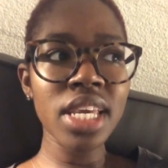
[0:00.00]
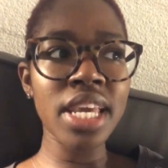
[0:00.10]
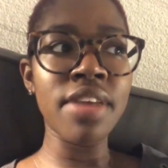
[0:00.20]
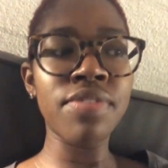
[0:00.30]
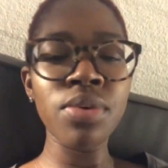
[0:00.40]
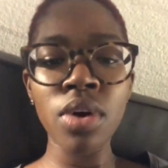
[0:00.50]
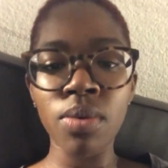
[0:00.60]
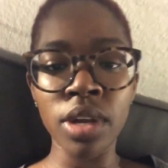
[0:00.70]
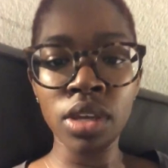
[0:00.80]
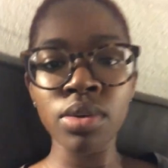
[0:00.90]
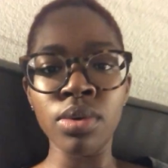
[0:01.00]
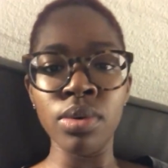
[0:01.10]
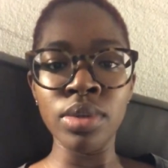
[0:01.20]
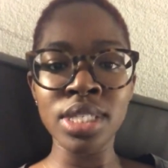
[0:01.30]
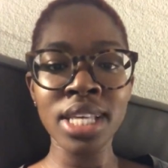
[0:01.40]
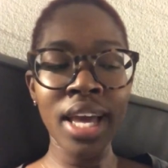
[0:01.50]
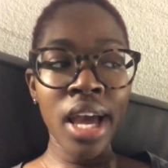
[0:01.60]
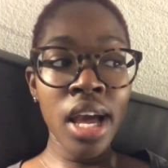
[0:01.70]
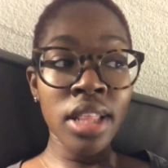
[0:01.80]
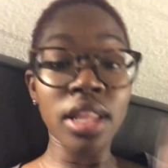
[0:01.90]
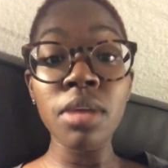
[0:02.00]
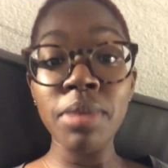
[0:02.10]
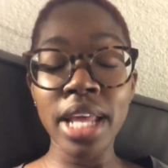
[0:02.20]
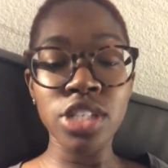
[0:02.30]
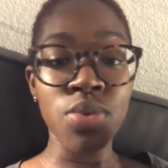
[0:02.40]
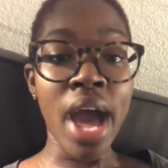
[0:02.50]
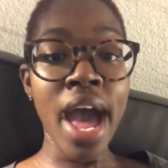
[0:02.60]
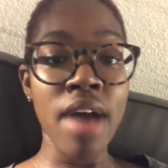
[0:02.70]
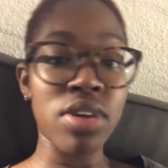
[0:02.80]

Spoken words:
And if you don't want to use the little bit that you have,